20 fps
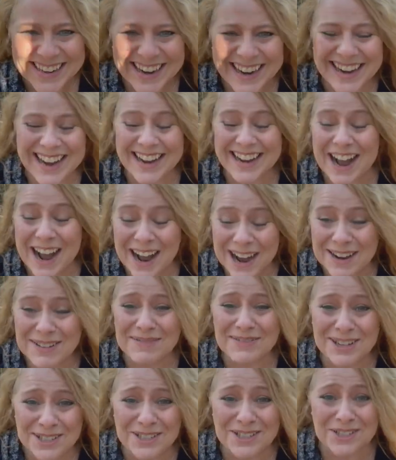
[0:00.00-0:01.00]
And
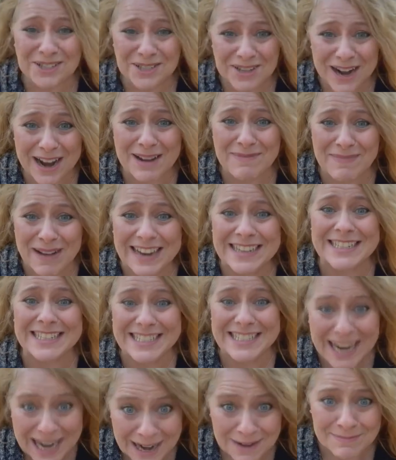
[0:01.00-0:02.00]
I'm going to try my
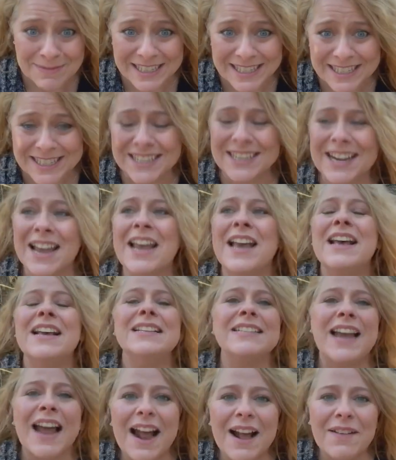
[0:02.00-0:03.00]
damnedest
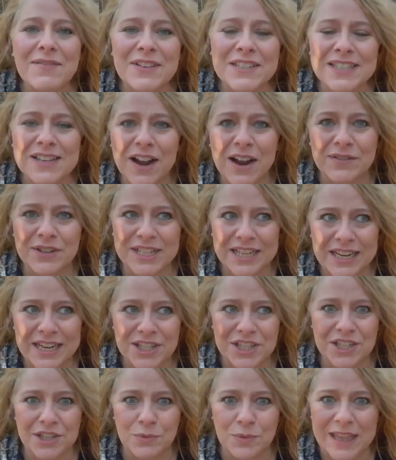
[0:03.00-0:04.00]
to have this
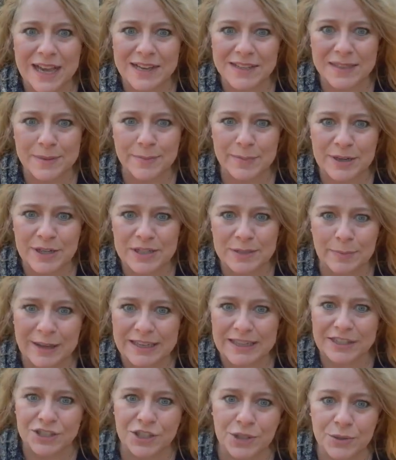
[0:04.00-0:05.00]
conversation without
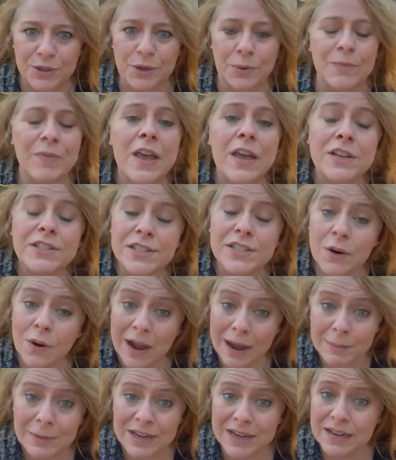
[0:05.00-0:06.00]
spirit-splaining to you. So
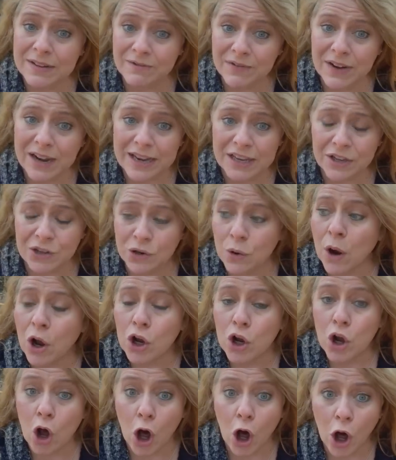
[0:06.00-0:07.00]
I'm going to invite you,
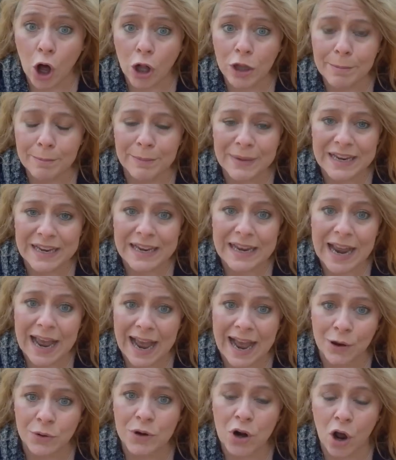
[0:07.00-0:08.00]
call me
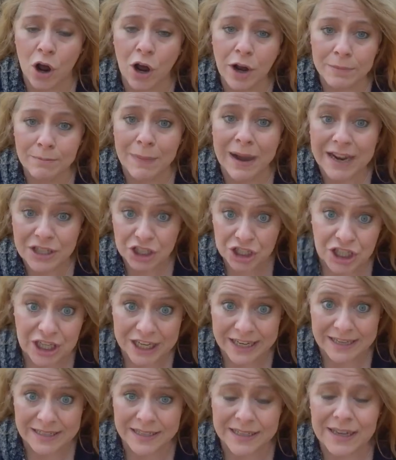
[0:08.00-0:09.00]
out on my
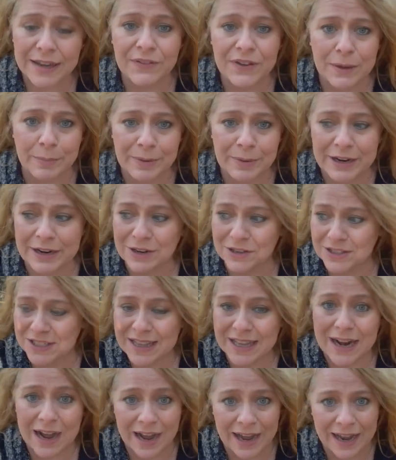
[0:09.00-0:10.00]
shit if it appears
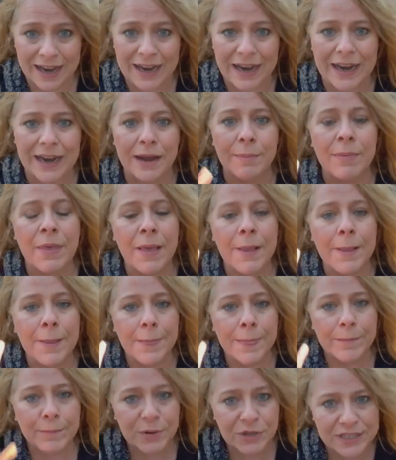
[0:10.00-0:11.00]
that I am
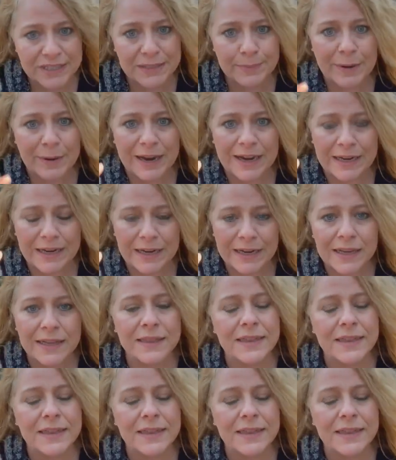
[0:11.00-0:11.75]
participating in